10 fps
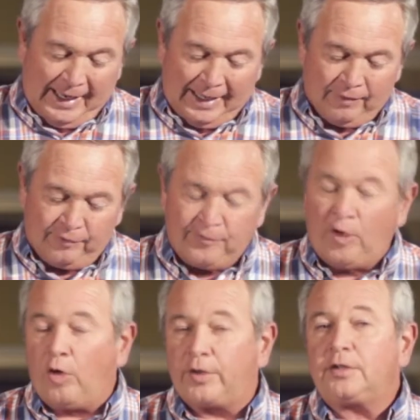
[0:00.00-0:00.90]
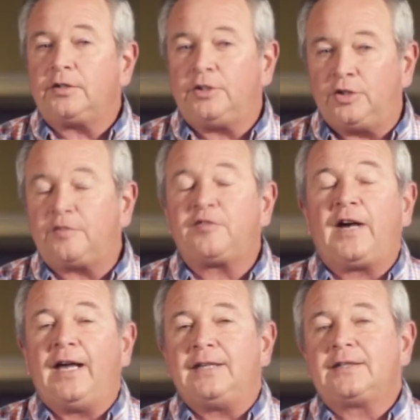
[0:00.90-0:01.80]
I've fought a good
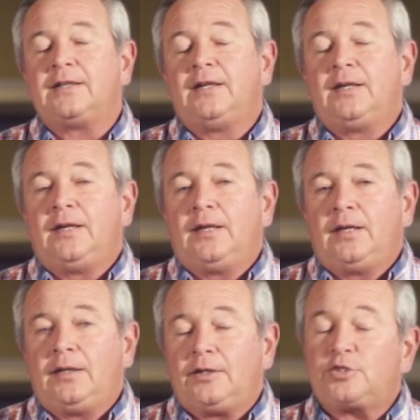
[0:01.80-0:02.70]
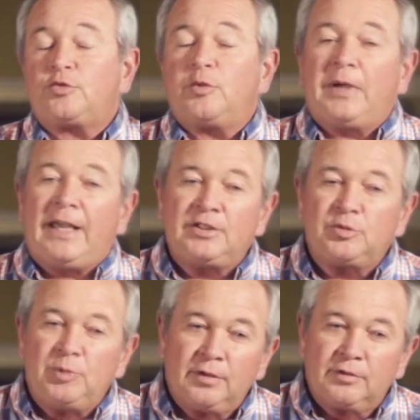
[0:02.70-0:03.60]
fight. This
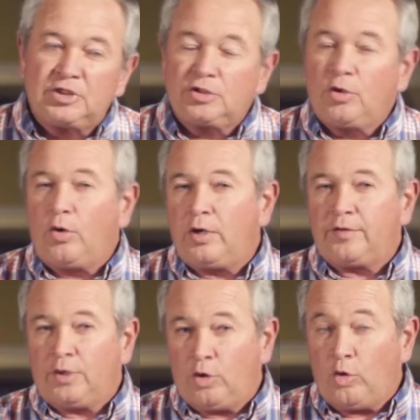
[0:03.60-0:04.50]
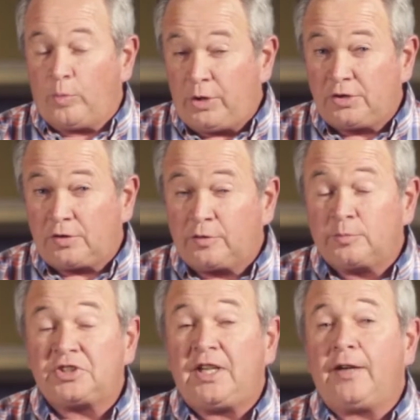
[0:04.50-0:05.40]
reminds me of the story of an old preacher
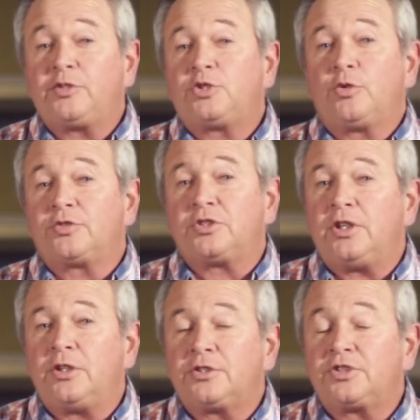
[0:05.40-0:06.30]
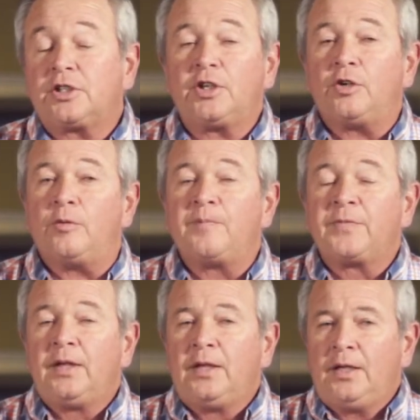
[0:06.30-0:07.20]
from South Georgia years ago
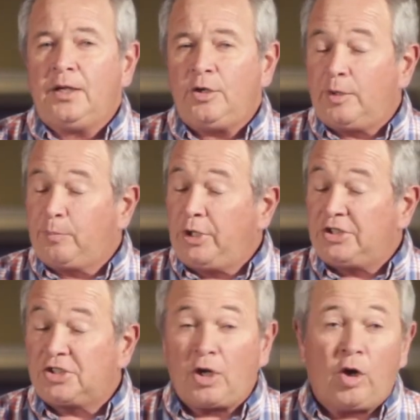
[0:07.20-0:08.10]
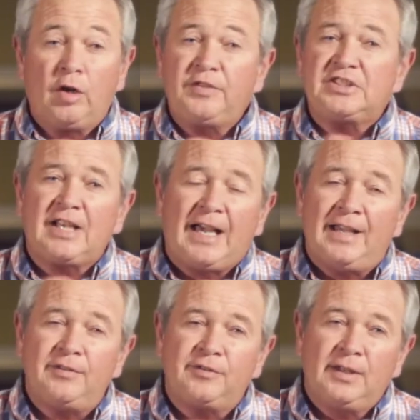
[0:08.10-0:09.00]
who had preached all of his
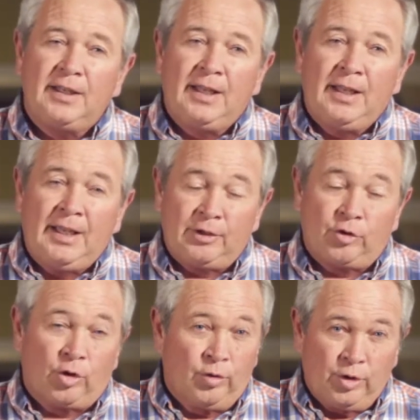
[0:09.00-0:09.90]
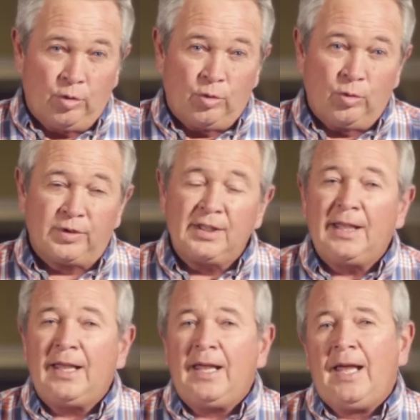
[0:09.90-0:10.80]
life, had grown old.
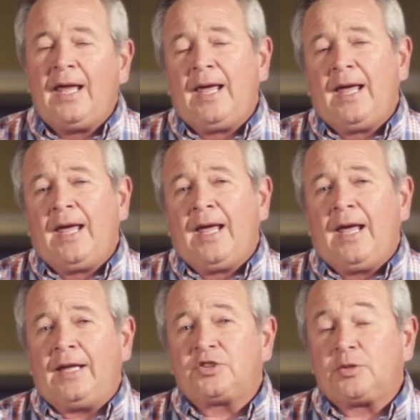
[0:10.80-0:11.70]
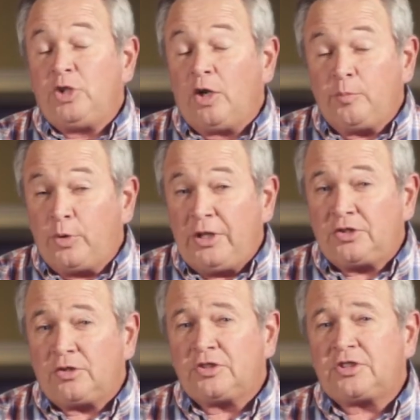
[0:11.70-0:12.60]
And some young
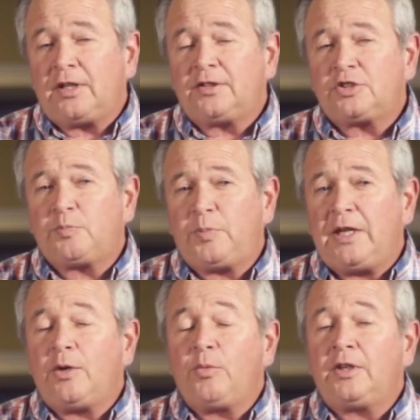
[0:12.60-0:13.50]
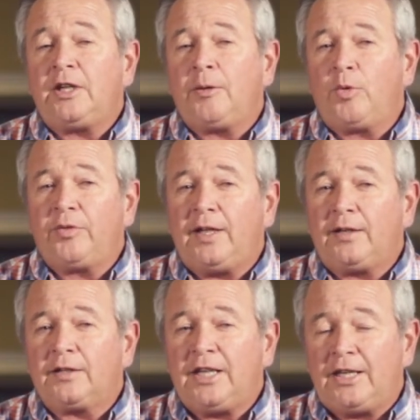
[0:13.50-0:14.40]
preachers, speaking with him on
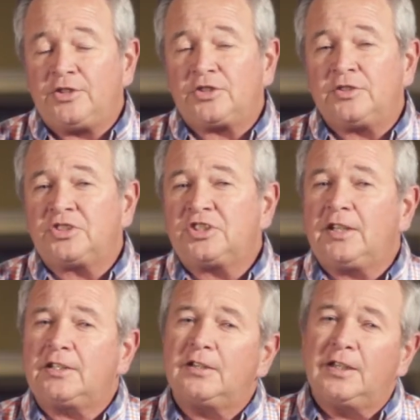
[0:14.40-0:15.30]
that occasion, said to